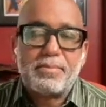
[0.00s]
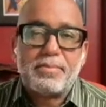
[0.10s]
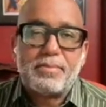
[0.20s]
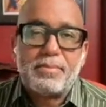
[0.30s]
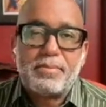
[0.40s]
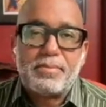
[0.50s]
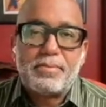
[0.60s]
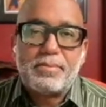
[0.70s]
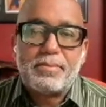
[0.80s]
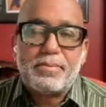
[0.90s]

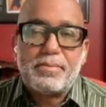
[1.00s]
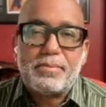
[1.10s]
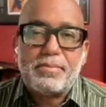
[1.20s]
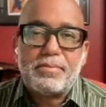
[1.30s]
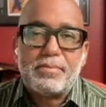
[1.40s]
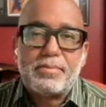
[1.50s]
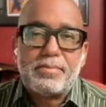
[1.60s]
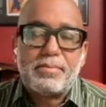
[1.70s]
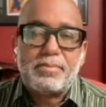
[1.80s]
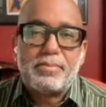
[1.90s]

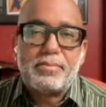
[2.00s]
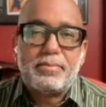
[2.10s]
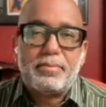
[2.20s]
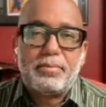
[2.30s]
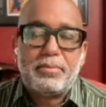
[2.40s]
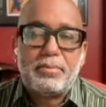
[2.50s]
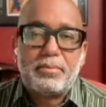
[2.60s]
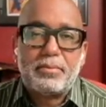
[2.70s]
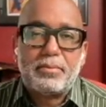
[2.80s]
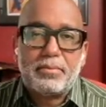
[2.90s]

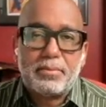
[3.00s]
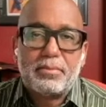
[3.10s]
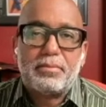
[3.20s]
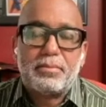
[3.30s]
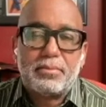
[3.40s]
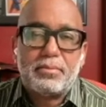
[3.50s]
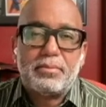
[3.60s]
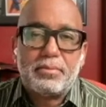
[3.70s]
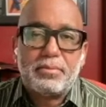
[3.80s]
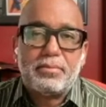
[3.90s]

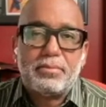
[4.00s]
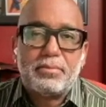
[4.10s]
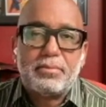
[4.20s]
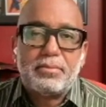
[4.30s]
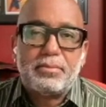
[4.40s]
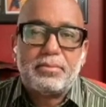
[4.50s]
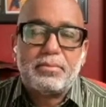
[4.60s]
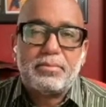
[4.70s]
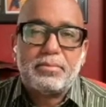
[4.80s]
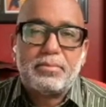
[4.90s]

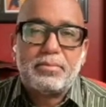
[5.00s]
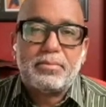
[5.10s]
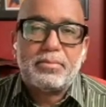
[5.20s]
(not speaking)